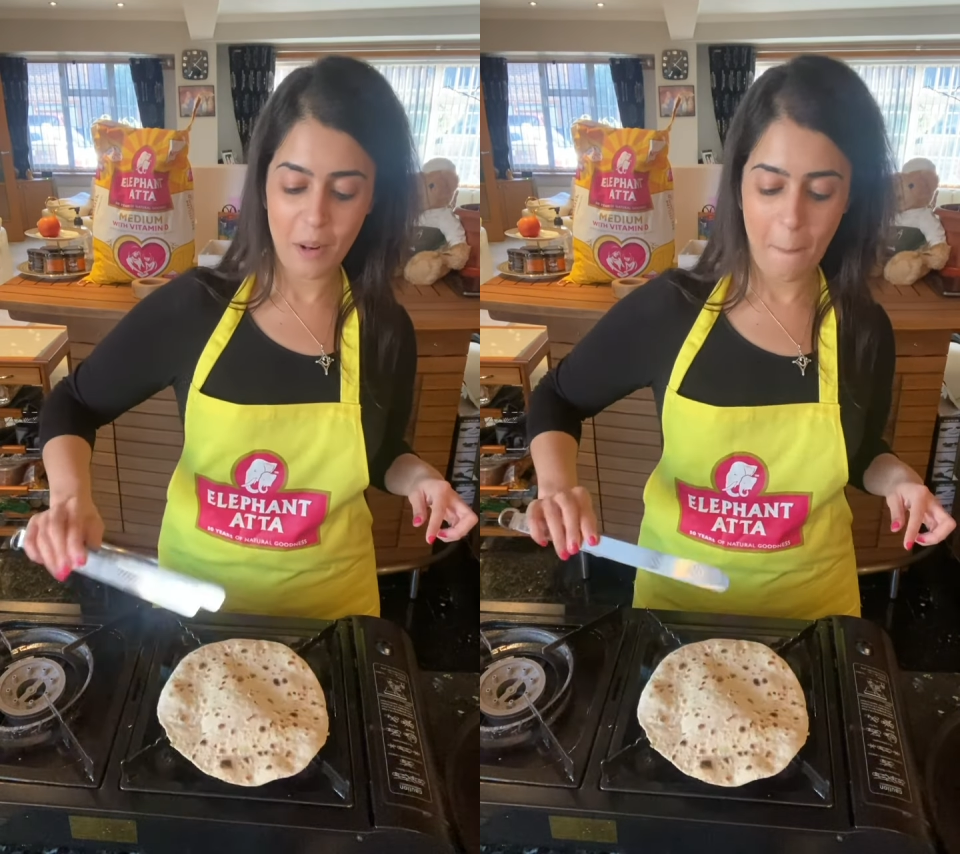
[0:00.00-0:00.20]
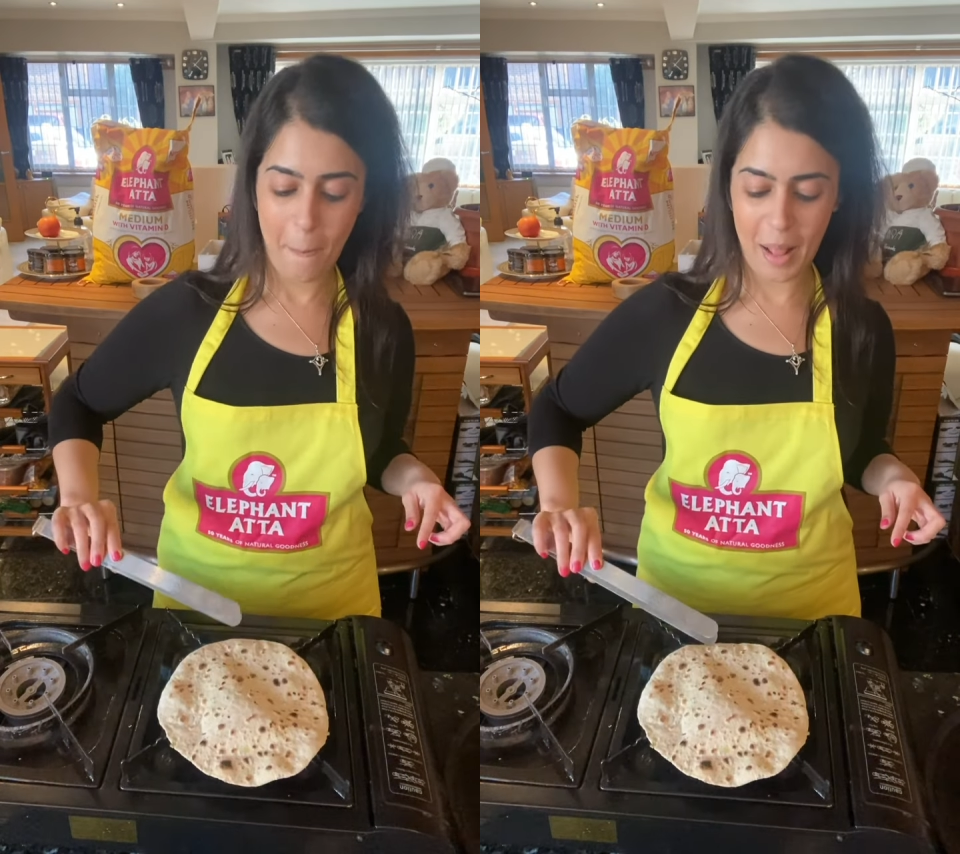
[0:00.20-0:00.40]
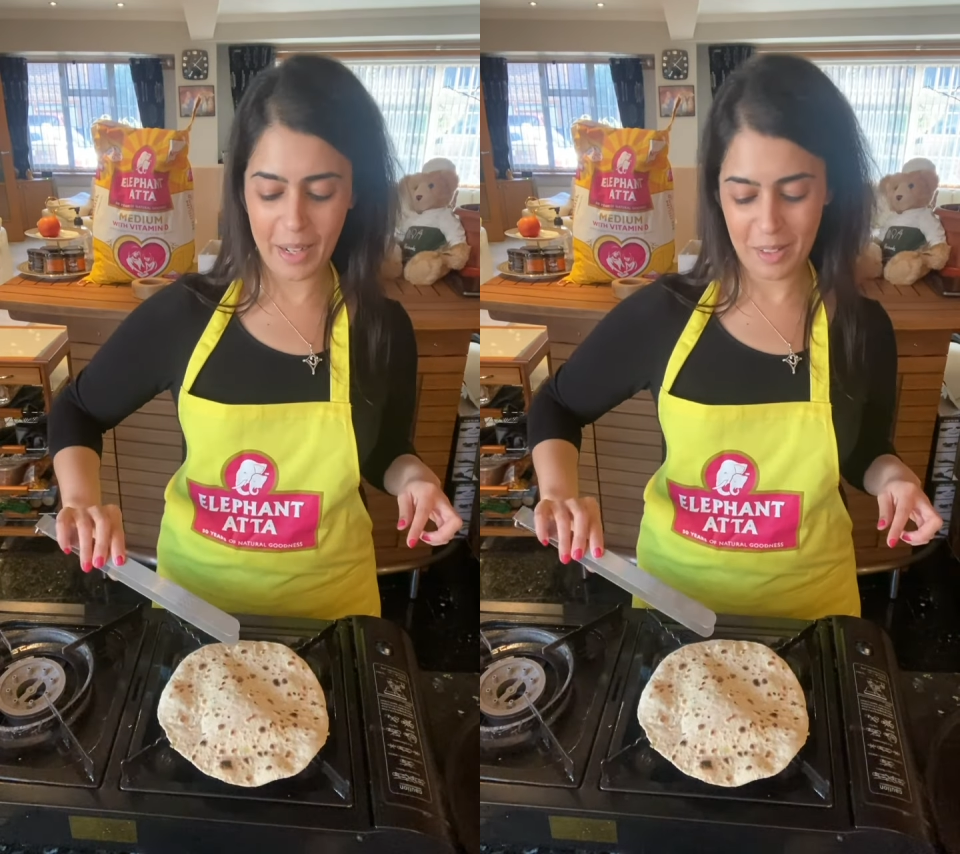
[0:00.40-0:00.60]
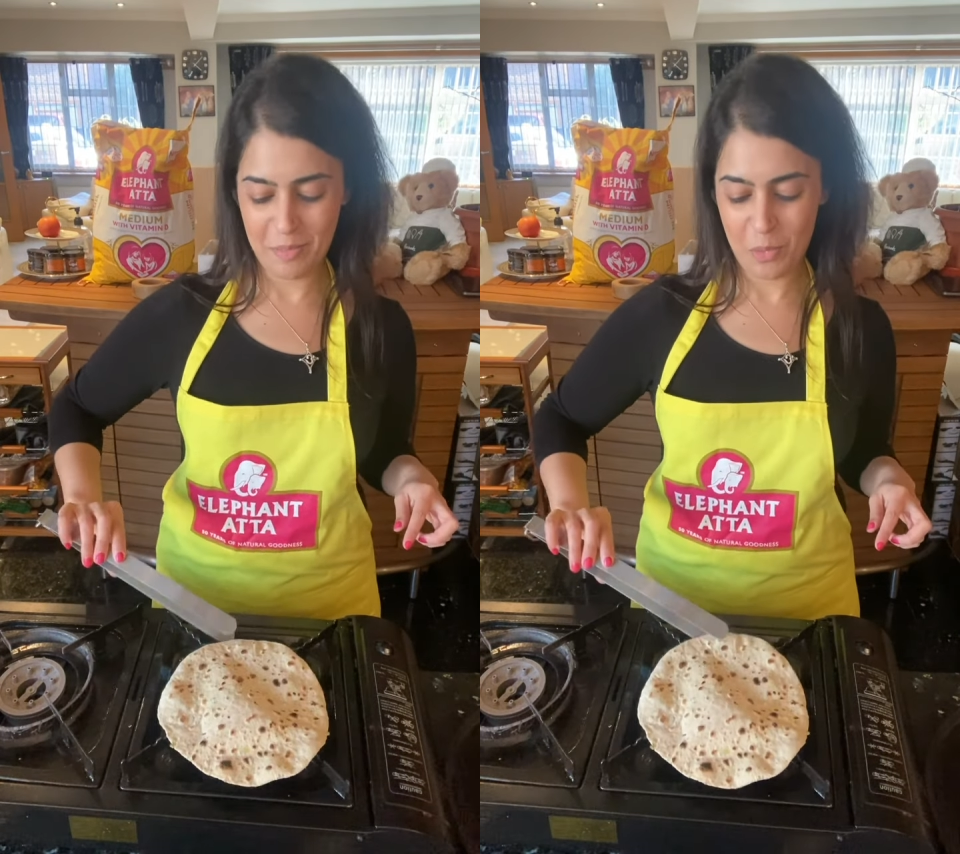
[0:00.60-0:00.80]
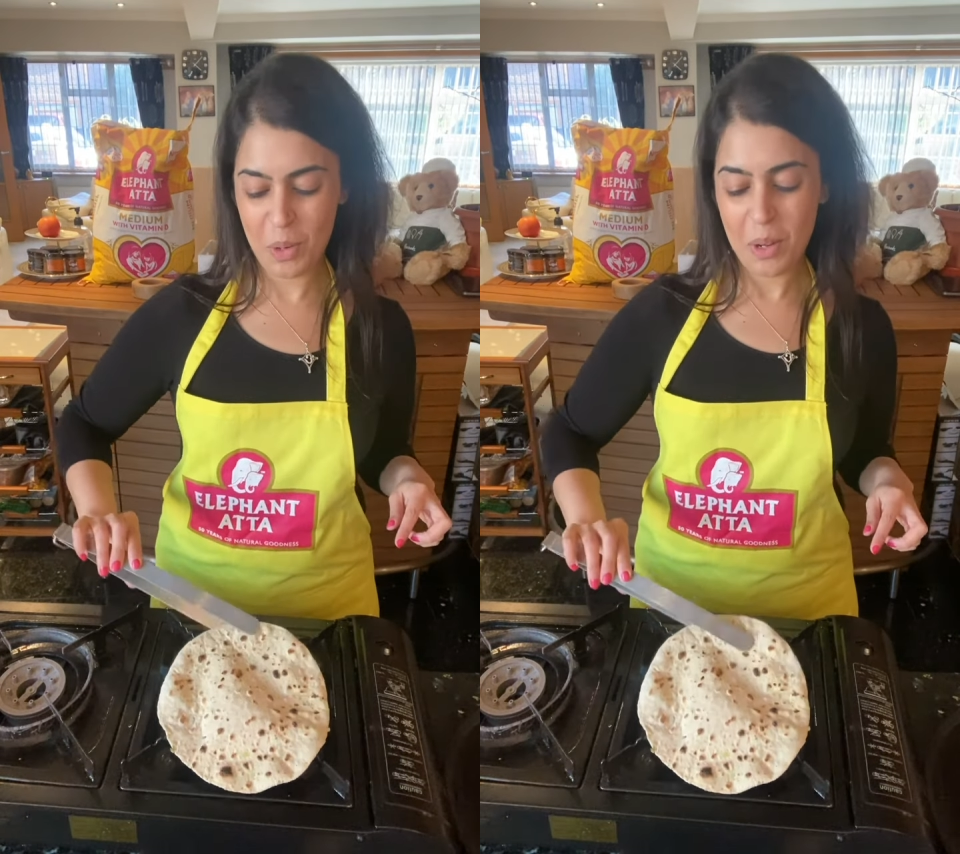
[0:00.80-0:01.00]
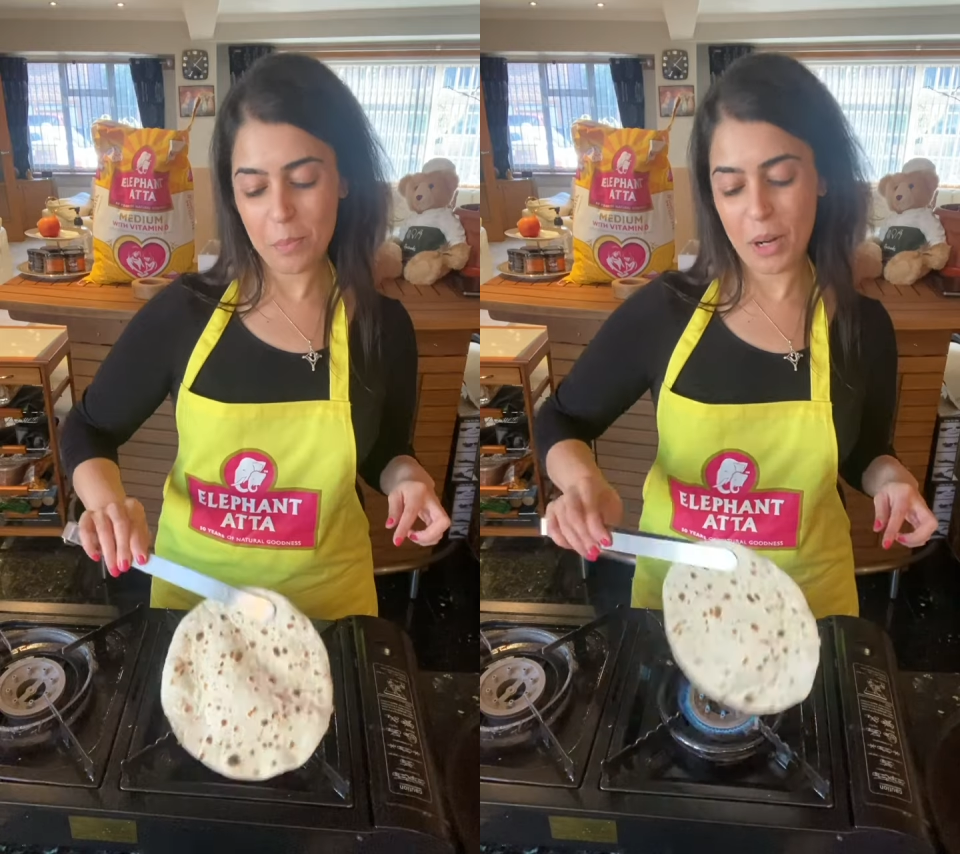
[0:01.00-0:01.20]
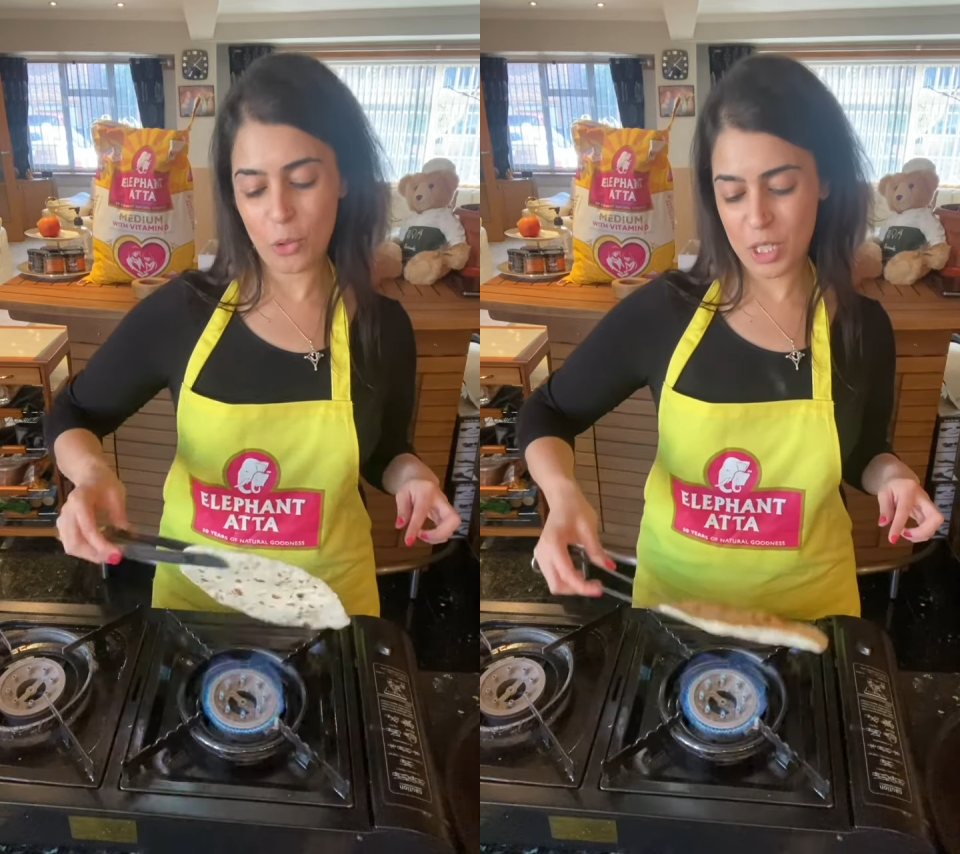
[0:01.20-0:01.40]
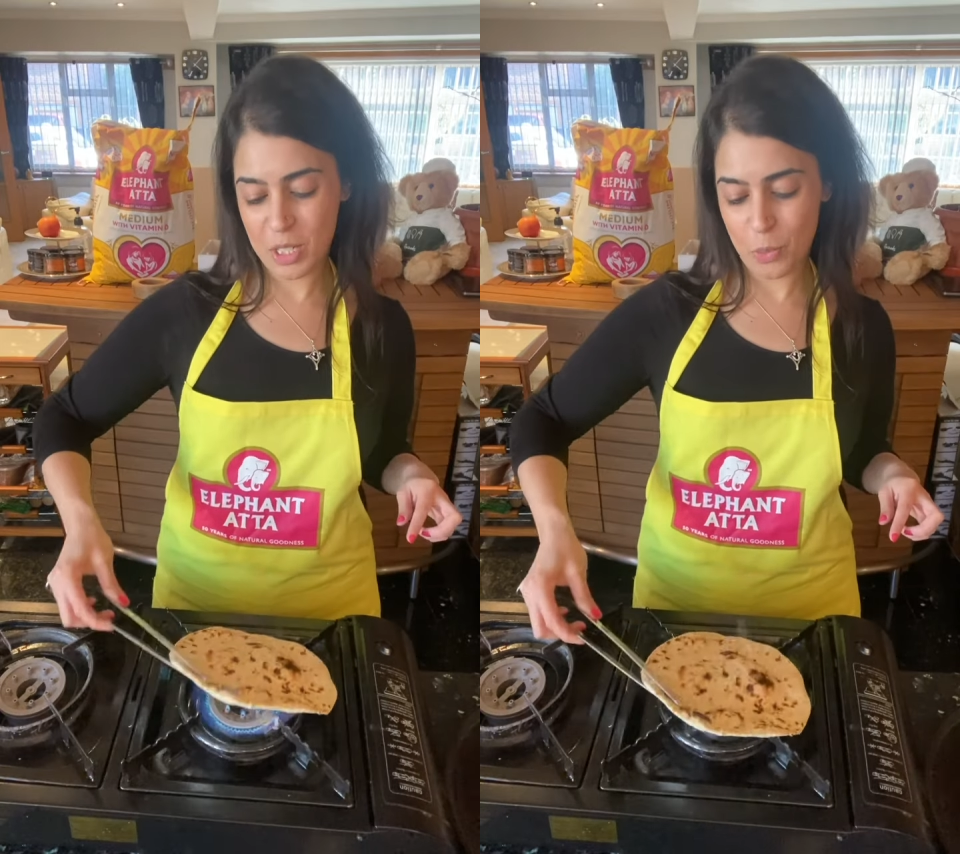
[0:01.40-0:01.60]
like my
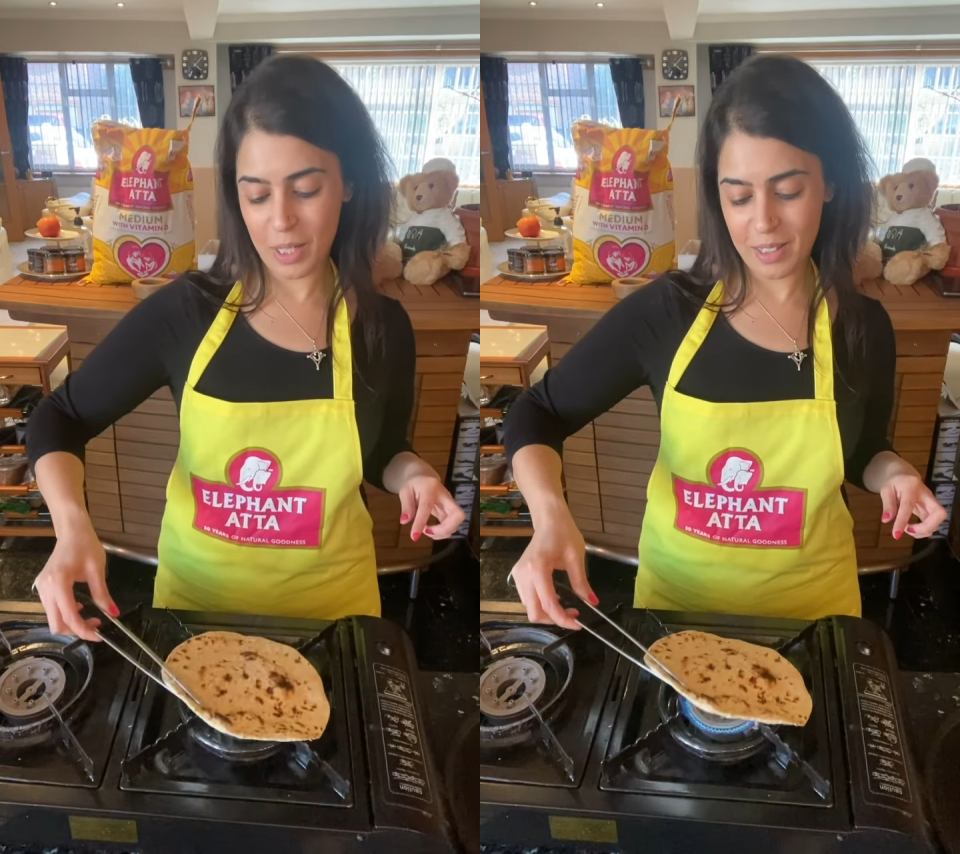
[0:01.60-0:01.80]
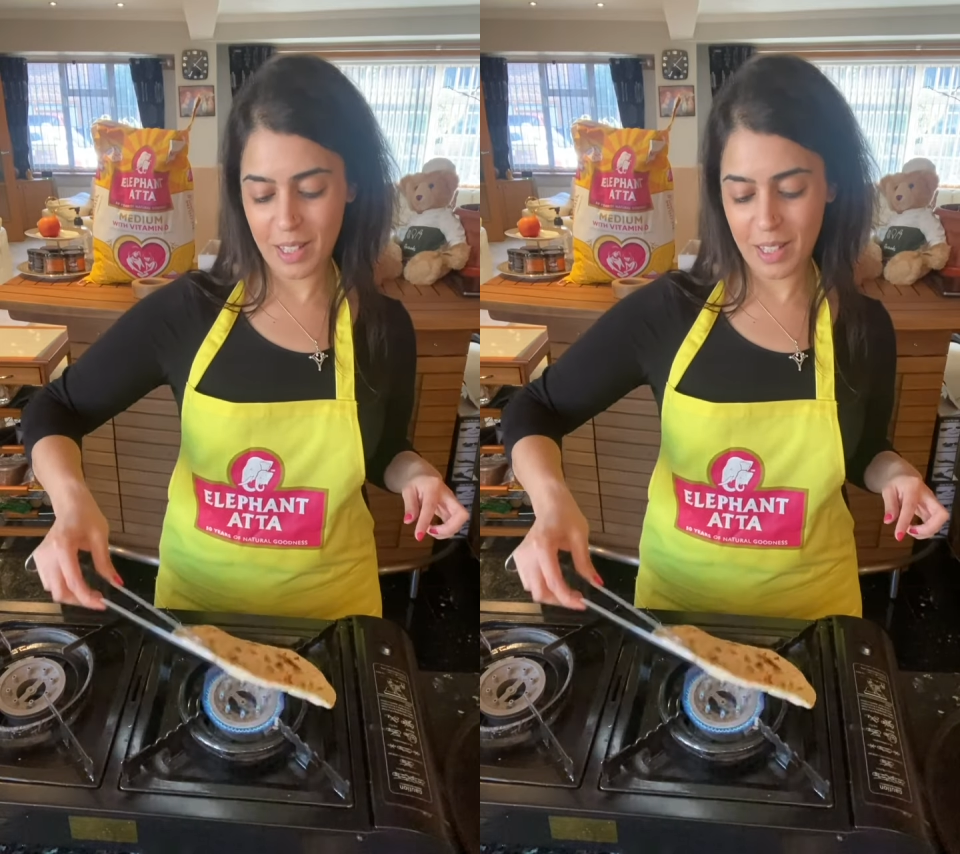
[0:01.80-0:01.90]
rotis well done.